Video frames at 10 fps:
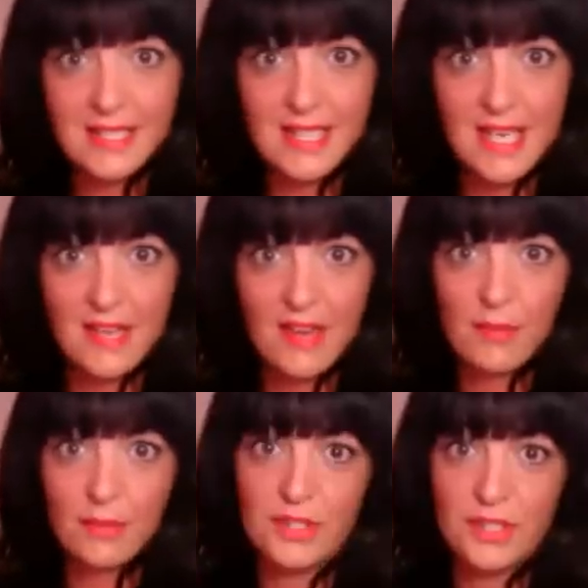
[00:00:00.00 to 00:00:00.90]
here that I
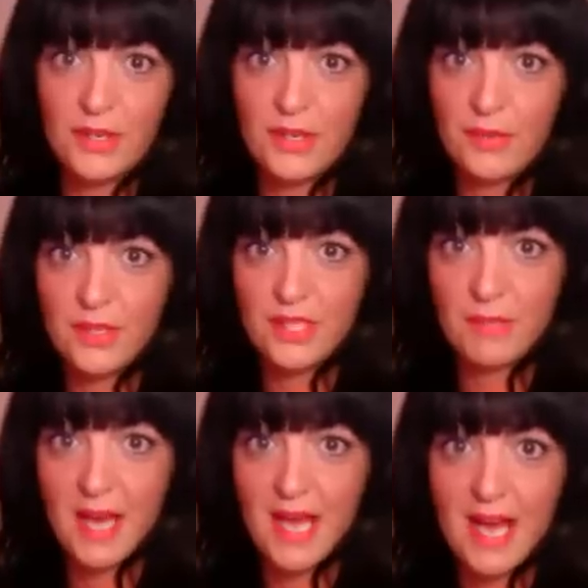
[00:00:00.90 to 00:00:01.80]
want to show you, which are
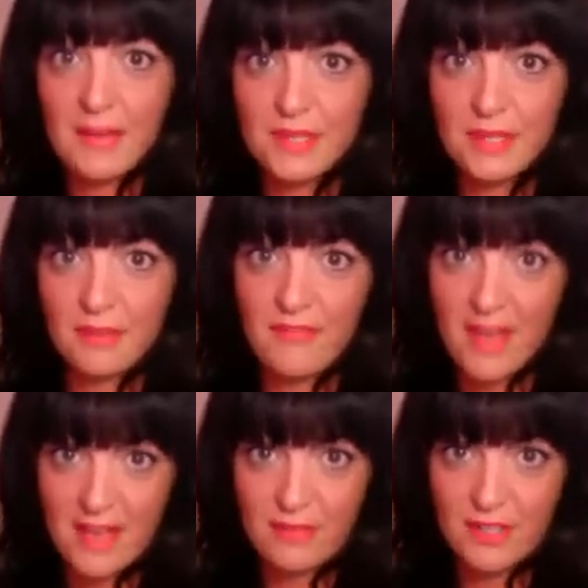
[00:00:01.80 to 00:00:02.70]
my absolute
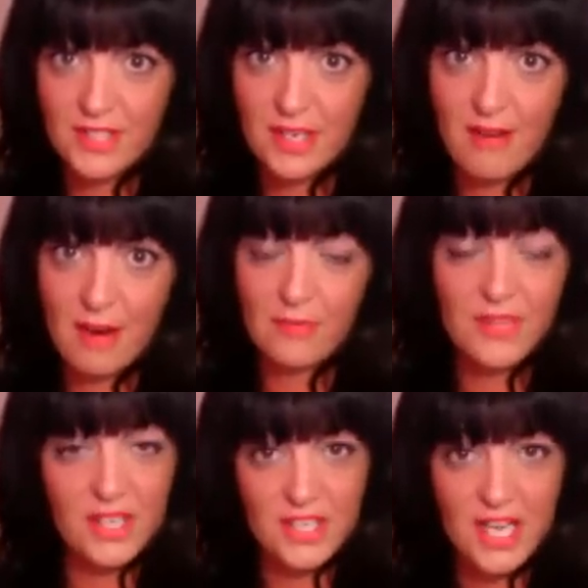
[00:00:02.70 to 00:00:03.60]
favourites that are out
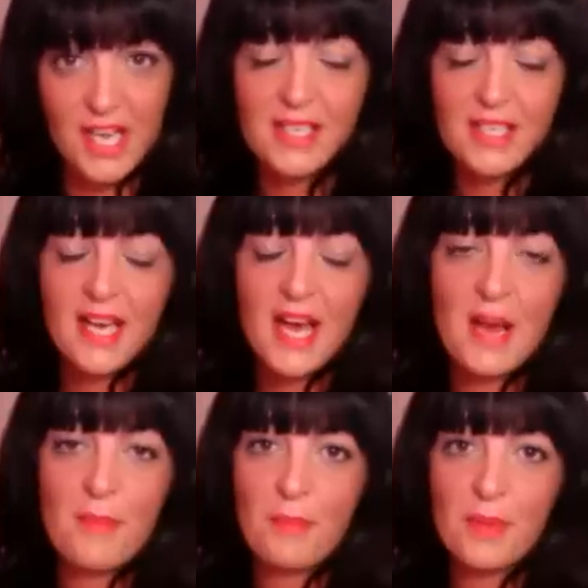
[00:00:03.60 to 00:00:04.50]
this year,
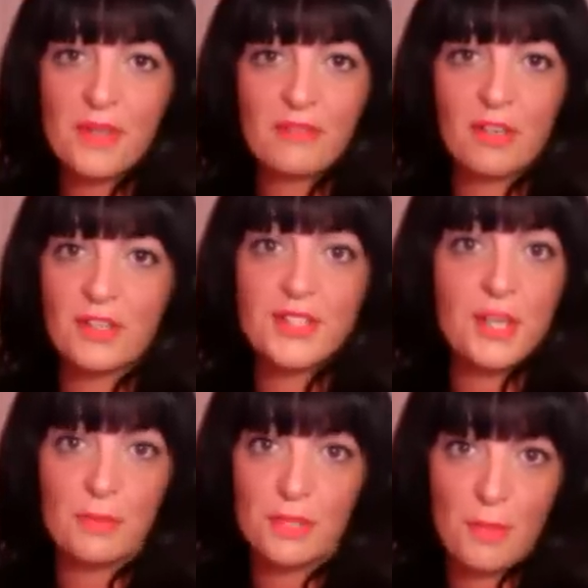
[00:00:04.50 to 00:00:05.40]
but they've got
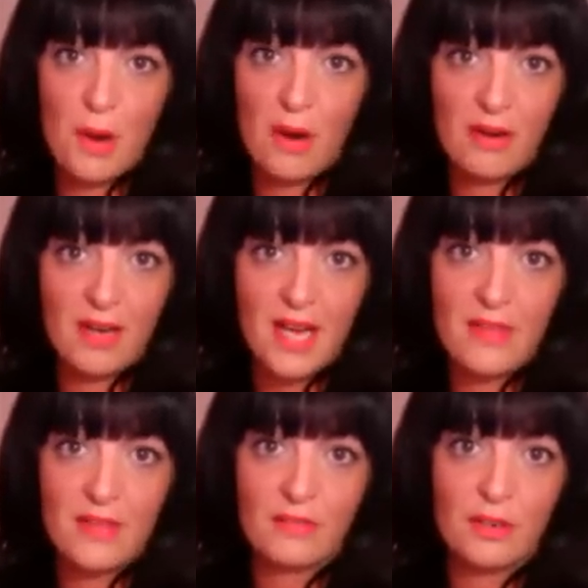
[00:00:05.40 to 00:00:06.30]
so much more,
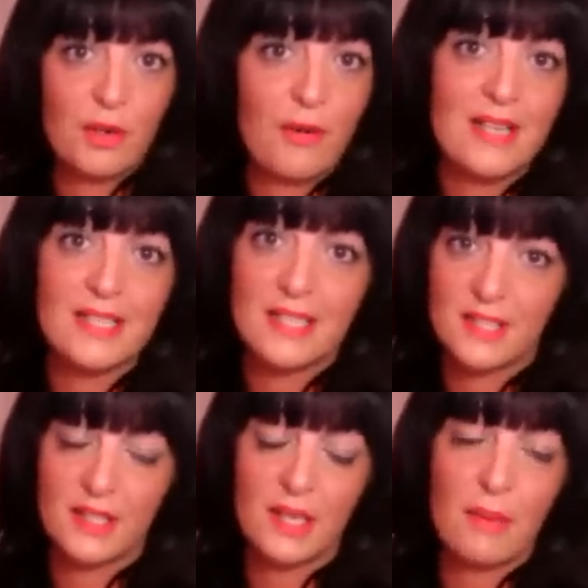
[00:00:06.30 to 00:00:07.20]
and they've got great
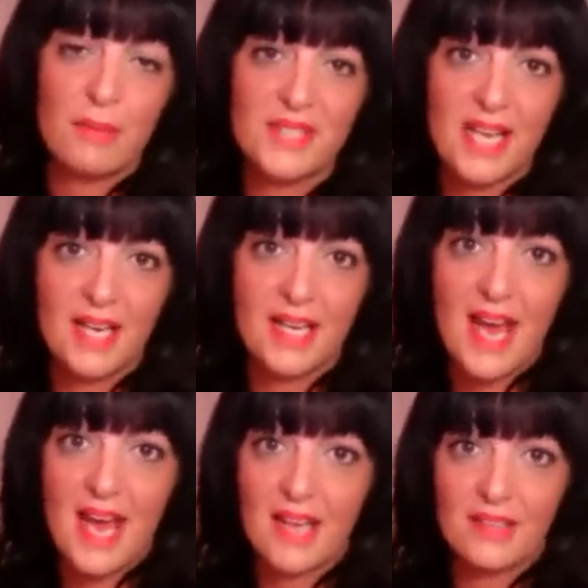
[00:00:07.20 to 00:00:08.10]
deals on their
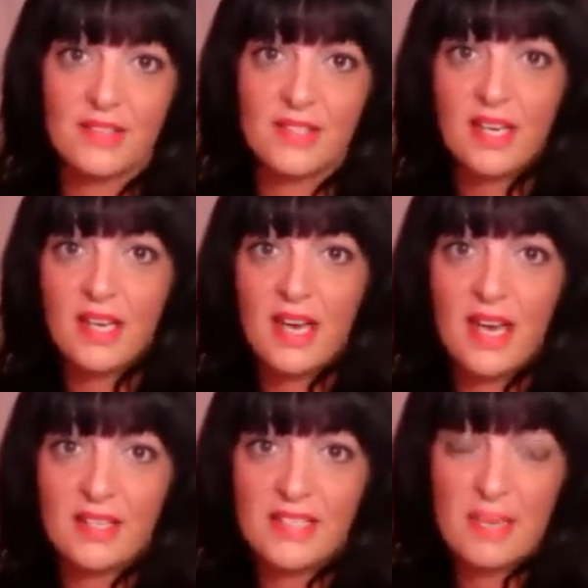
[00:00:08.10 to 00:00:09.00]
website, and
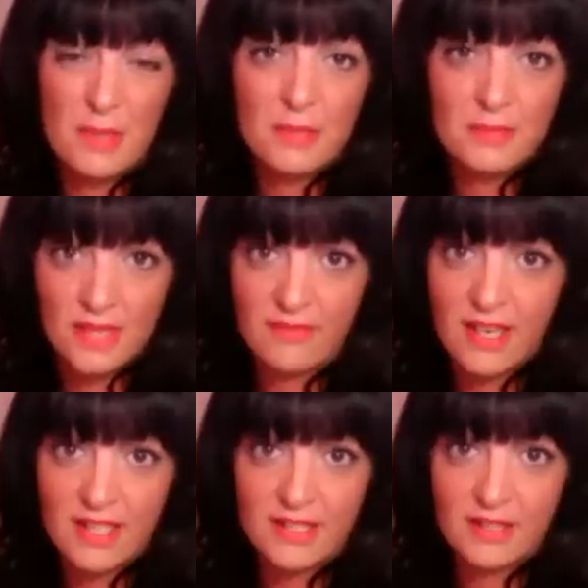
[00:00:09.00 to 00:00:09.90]
Debenhams I
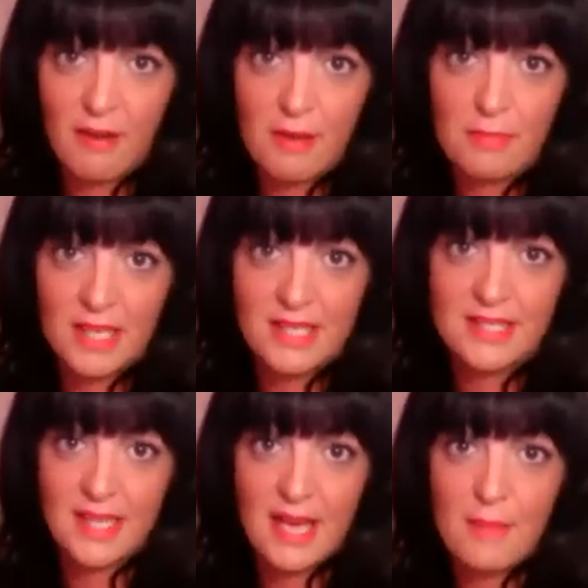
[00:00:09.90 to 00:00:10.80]
find is a great
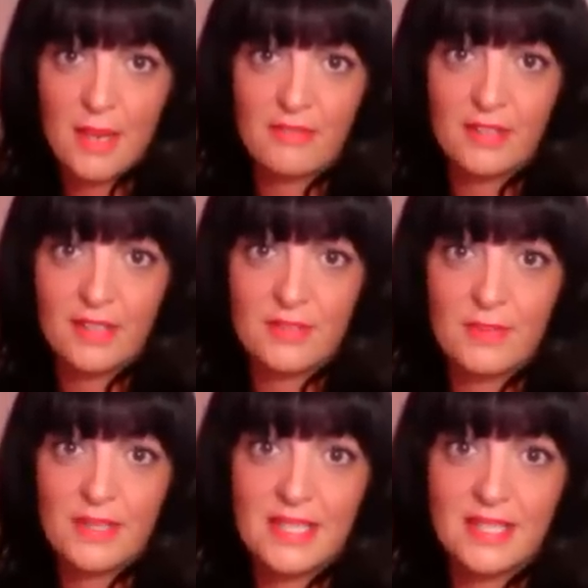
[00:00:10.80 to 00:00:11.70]
place to get Benefit
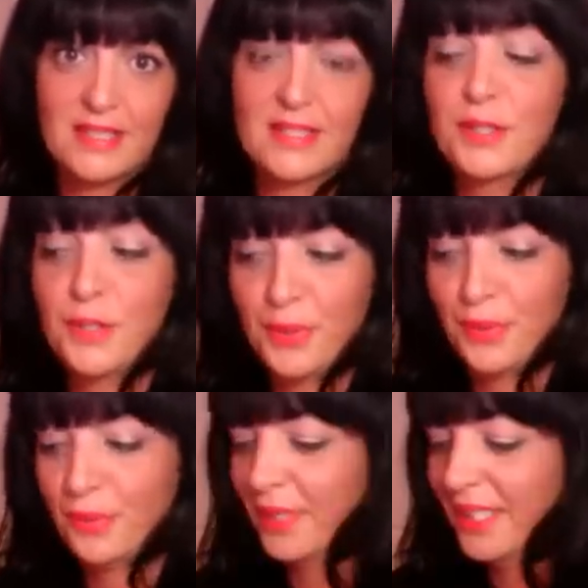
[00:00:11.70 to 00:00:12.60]
Cosmetics
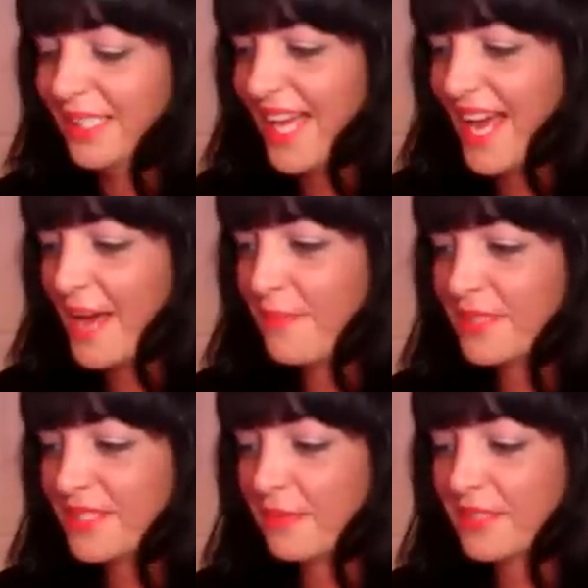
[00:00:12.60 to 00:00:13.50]
too.
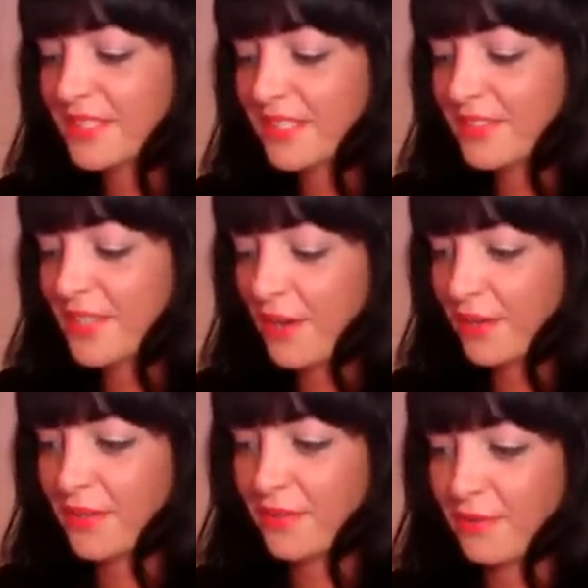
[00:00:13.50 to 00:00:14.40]
So I'm just going to
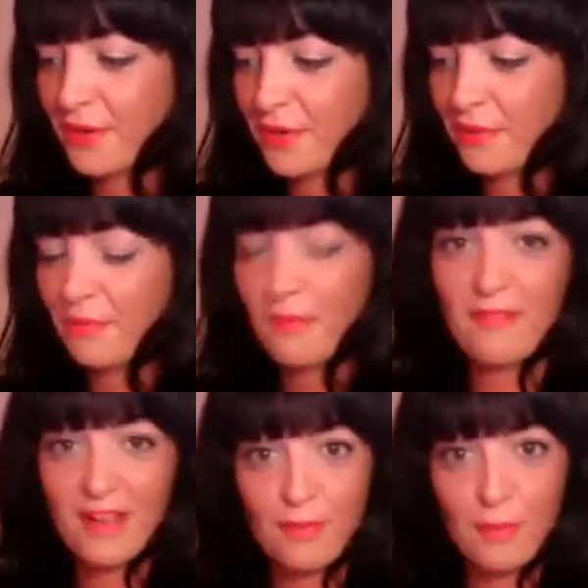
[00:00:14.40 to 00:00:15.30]
talk you through my
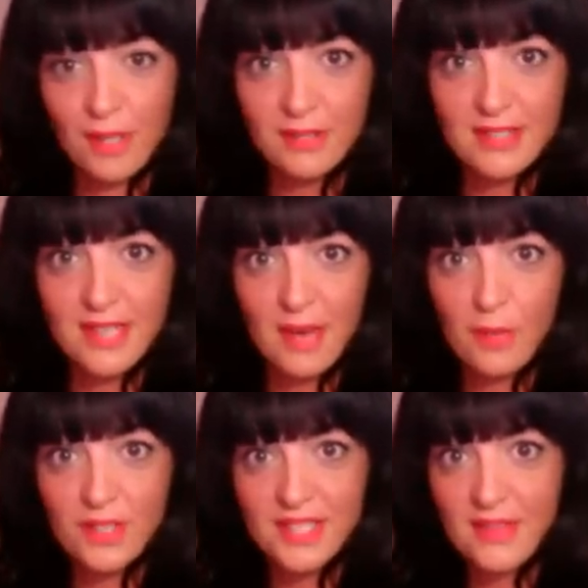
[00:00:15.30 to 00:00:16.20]
favourite ones and
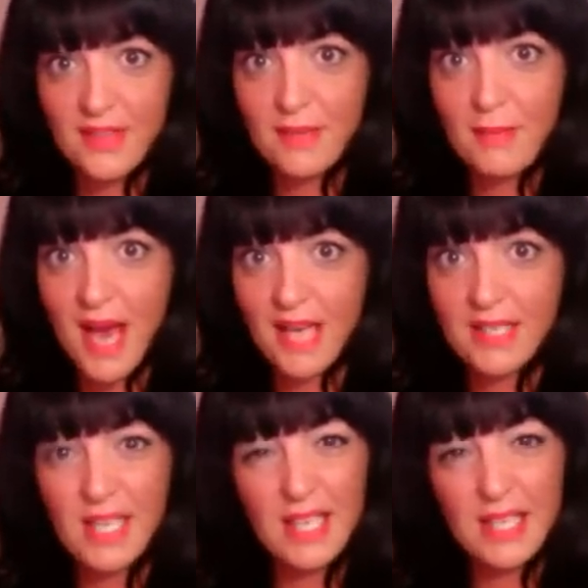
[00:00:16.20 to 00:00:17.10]
what's in them,
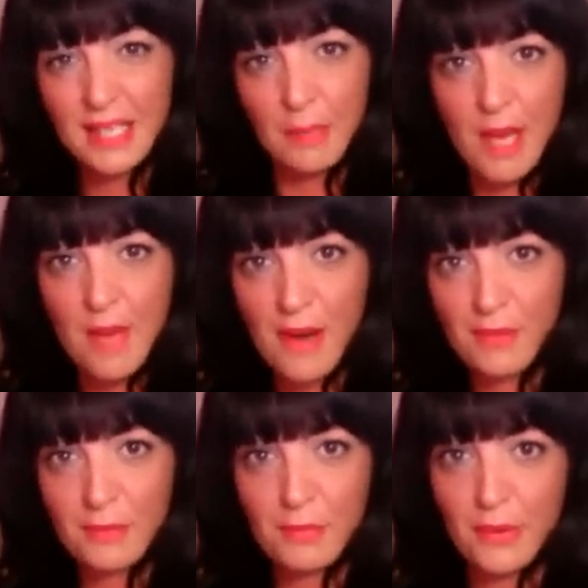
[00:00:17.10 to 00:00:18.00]
and a little bit
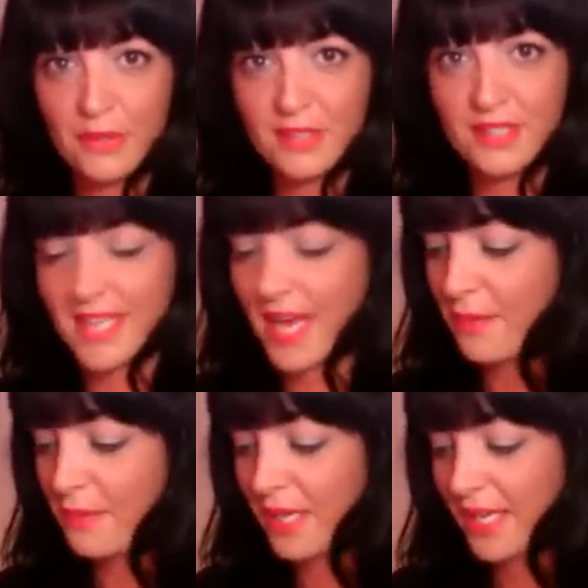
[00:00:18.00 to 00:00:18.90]
about the products
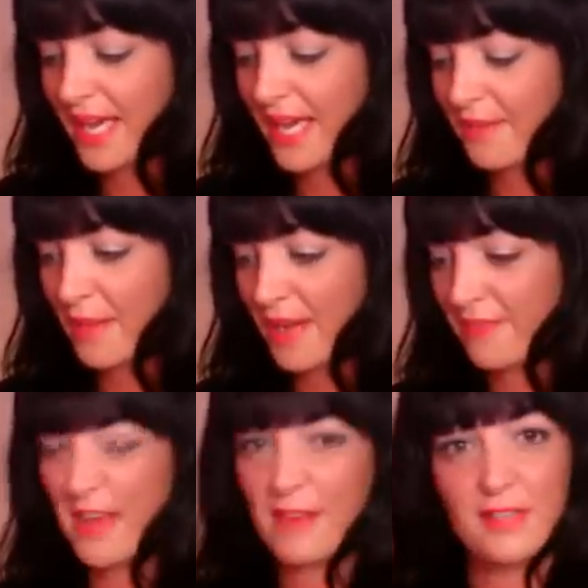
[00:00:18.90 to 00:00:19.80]
and my
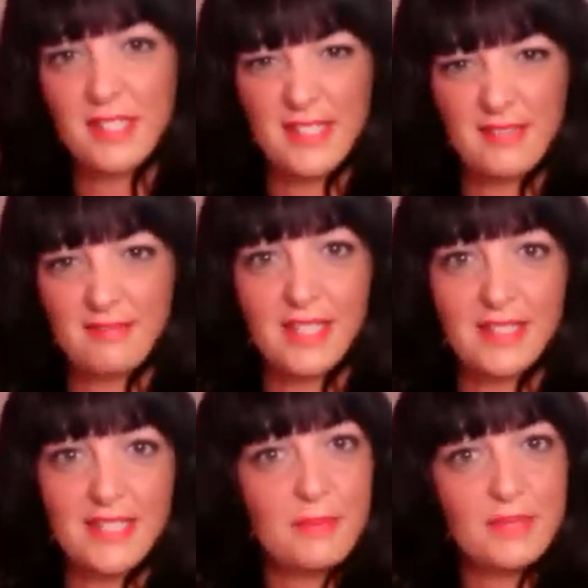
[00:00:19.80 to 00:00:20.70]
favourites, and little
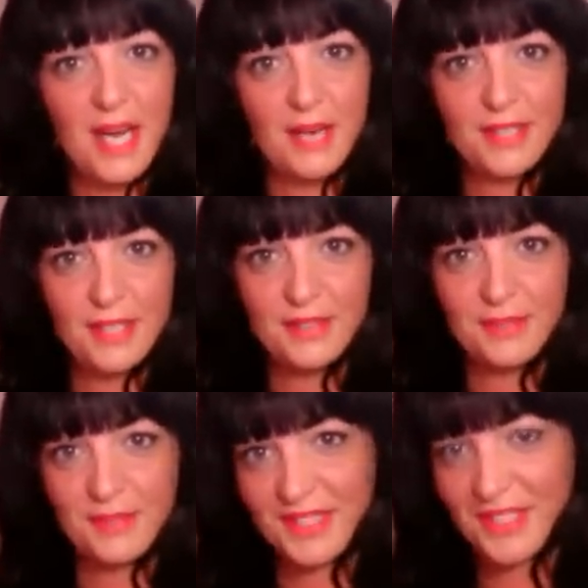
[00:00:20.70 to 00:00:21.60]
tips on how to use
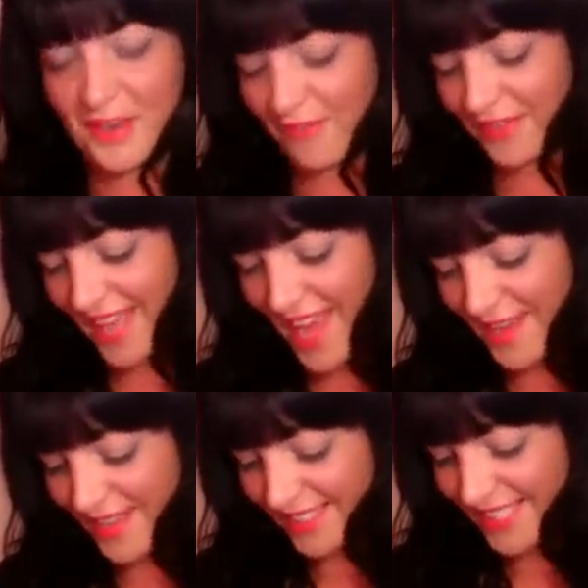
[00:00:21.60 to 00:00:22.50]
them and stuff,
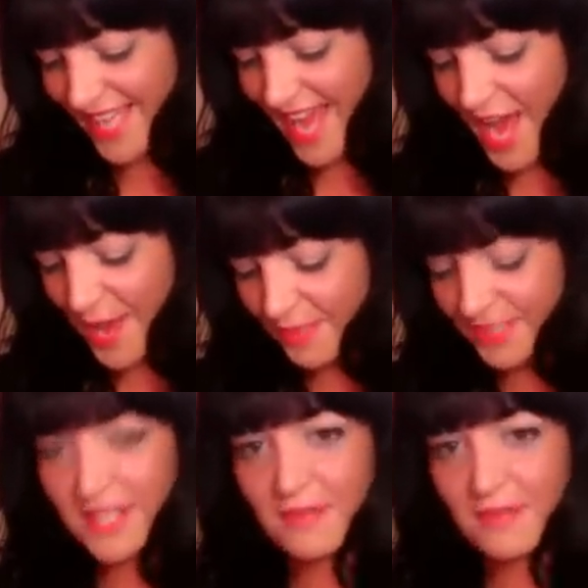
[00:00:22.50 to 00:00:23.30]
okay? So